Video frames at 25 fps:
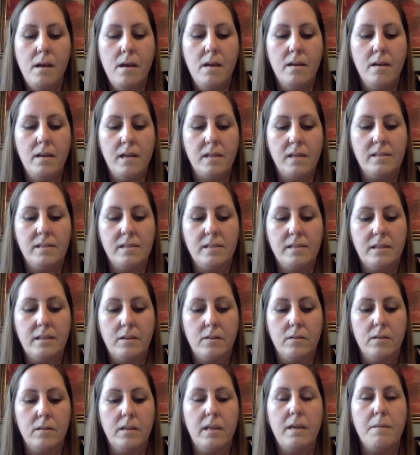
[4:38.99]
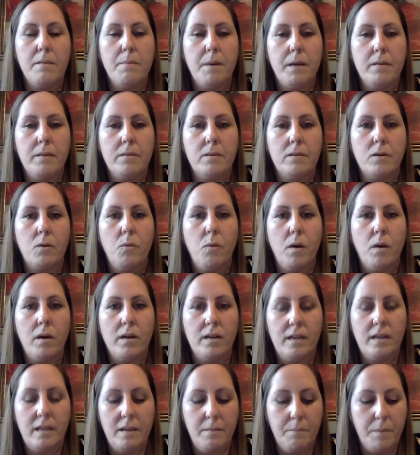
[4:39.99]
necessarily about the
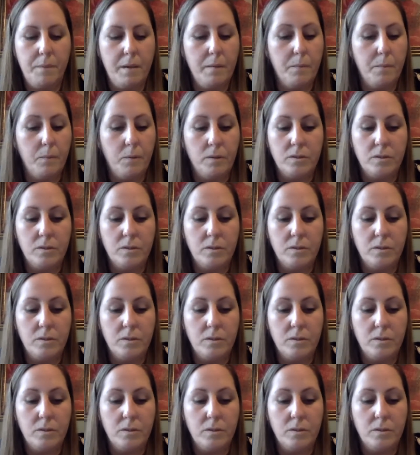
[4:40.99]
quantity of people.